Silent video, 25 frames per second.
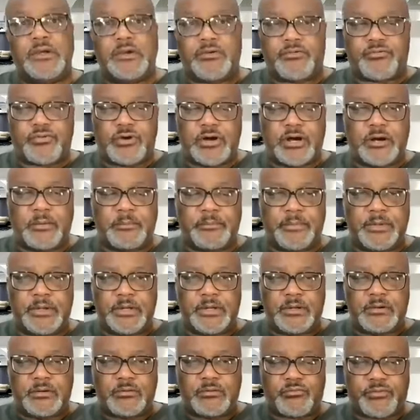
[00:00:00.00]
from
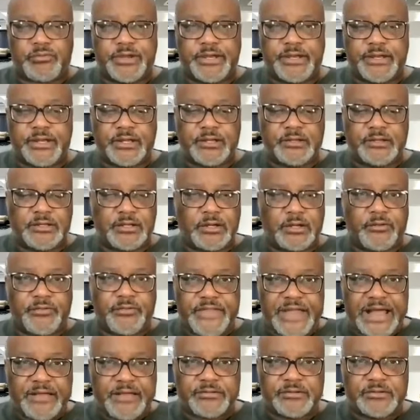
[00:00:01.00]
reading you know
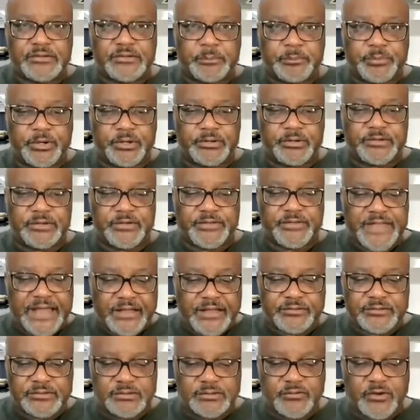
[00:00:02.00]
thousands of books and
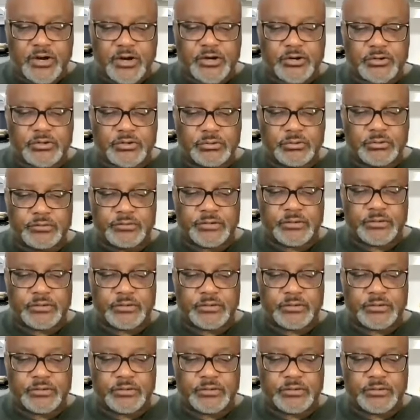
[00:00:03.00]
thousands of articles